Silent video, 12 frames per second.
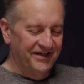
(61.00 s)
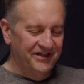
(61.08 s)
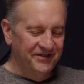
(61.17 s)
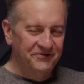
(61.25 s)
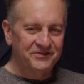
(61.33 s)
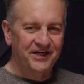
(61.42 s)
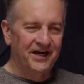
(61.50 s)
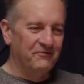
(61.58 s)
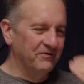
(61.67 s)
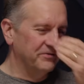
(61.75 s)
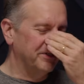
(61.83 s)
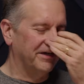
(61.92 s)
I know today
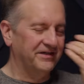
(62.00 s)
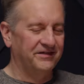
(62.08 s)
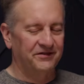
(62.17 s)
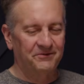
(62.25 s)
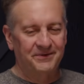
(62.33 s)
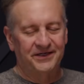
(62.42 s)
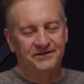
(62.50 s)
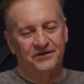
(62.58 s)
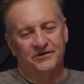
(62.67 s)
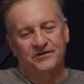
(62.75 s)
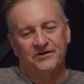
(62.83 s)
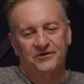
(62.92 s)
we were talking a little bit
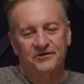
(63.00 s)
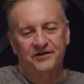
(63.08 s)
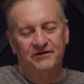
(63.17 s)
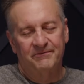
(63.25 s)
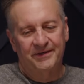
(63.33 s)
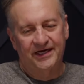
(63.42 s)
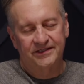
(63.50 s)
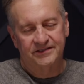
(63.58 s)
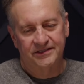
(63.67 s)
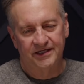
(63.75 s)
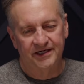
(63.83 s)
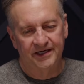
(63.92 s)
earlier
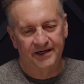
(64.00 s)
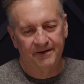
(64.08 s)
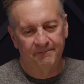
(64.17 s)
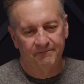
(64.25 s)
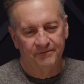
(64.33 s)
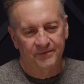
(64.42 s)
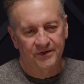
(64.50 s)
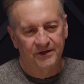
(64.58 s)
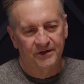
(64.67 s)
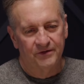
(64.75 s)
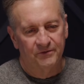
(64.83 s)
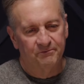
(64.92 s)
about
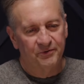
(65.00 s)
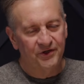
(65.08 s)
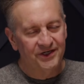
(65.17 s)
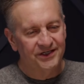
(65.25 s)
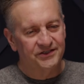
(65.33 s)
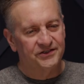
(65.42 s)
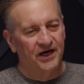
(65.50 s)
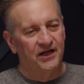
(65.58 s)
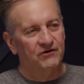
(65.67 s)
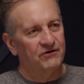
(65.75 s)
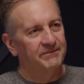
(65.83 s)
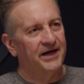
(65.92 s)
putting a
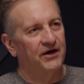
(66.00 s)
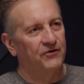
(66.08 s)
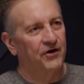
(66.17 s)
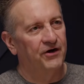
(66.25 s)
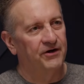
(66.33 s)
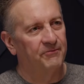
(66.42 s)
dollar amount on a